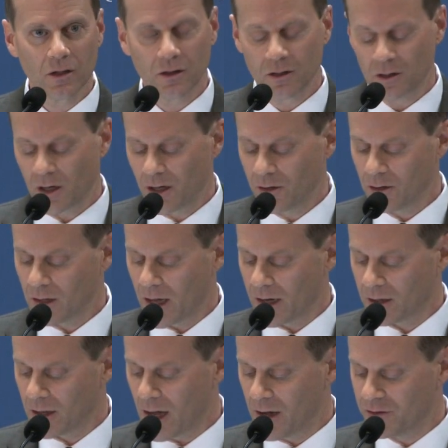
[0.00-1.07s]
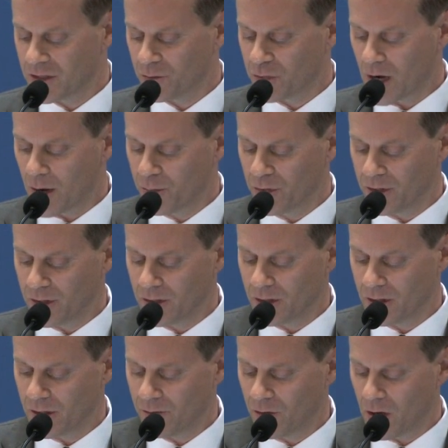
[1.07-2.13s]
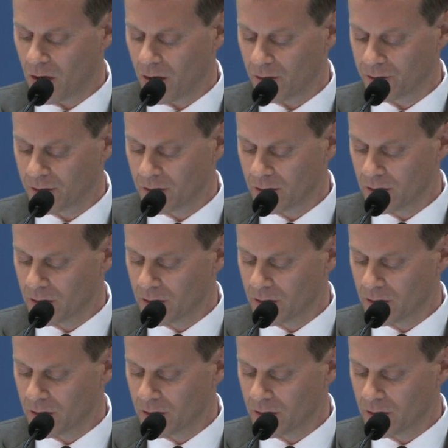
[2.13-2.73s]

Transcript: the underlying lives and property involved.